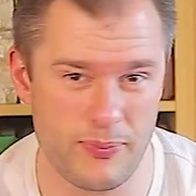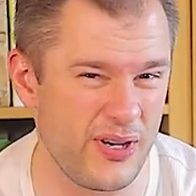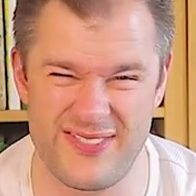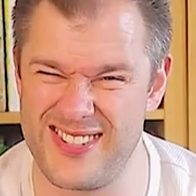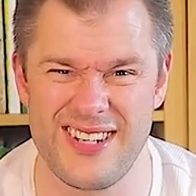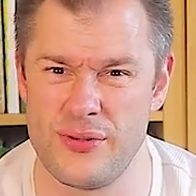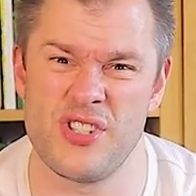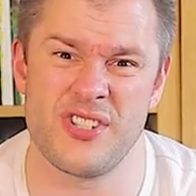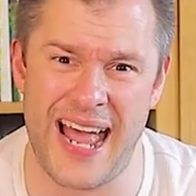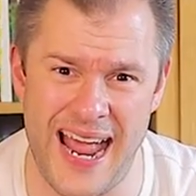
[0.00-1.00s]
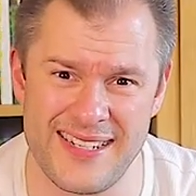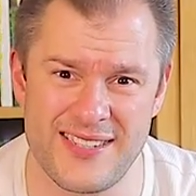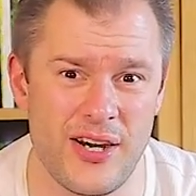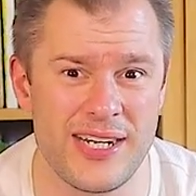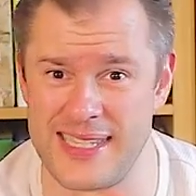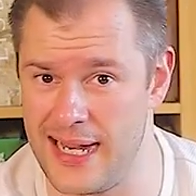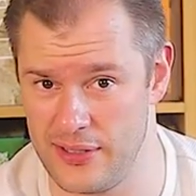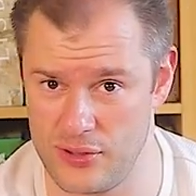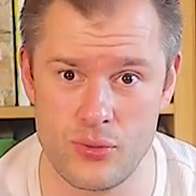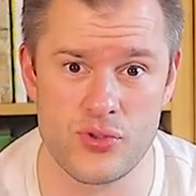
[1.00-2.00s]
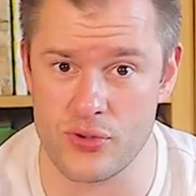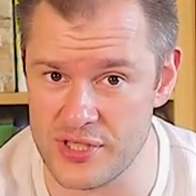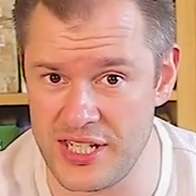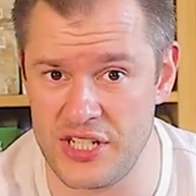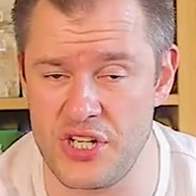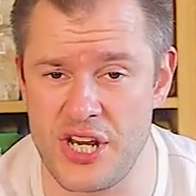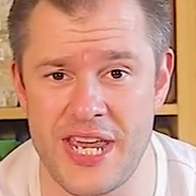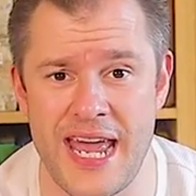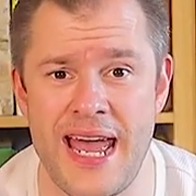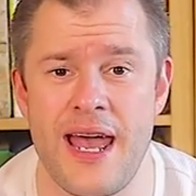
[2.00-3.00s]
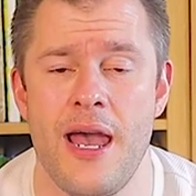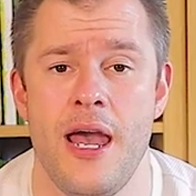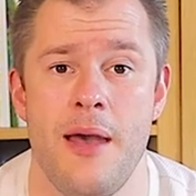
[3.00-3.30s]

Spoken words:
Previously, it was just a hand size. Now there's all sorts of things you can get.